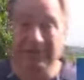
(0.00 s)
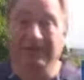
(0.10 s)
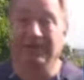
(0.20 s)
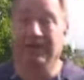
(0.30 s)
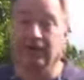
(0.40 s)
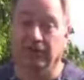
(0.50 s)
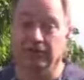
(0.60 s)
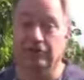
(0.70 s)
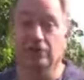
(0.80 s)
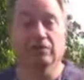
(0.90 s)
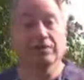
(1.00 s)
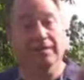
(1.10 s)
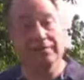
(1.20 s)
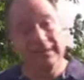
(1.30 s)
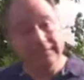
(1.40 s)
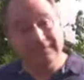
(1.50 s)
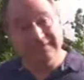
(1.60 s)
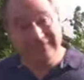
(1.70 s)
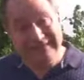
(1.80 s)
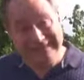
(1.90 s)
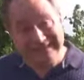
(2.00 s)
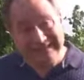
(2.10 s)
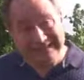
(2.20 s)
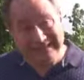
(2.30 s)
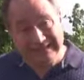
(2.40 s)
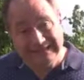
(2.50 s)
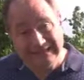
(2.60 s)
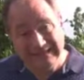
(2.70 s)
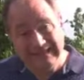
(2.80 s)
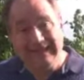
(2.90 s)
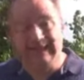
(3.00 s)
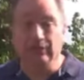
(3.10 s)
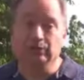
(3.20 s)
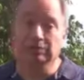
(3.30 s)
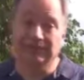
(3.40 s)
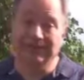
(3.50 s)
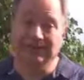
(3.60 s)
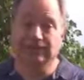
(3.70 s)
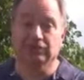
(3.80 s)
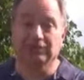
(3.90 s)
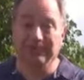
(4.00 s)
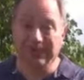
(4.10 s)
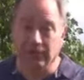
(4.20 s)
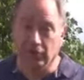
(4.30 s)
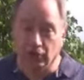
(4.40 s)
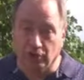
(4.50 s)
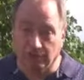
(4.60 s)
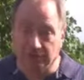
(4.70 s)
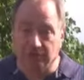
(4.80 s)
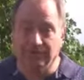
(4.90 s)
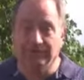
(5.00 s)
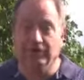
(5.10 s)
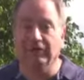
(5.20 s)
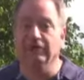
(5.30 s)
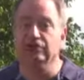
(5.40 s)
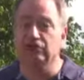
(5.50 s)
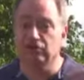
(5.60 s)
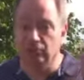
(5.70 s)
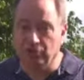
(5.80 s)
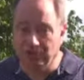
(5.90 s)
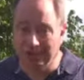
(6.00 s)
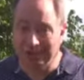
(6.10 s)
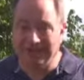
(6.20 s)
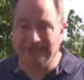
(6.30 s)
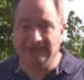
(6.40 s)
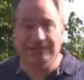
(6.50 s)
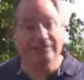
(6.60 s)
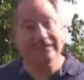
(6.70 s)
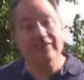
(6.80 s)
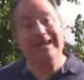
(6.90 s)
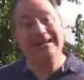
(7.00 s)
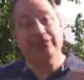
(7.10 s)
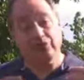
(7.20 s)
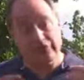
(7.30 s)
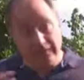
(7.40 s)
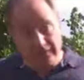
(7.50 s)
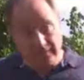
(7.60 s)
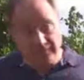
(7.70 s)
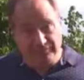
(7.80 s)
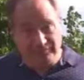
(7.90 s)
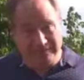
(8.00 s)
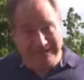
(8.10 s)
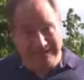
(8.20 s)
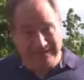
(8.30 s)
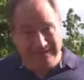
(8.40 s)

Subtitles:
They are concerned about people's feelings and whose feelings are being hurt, so they're very concerned at that level. Their energy comes from that.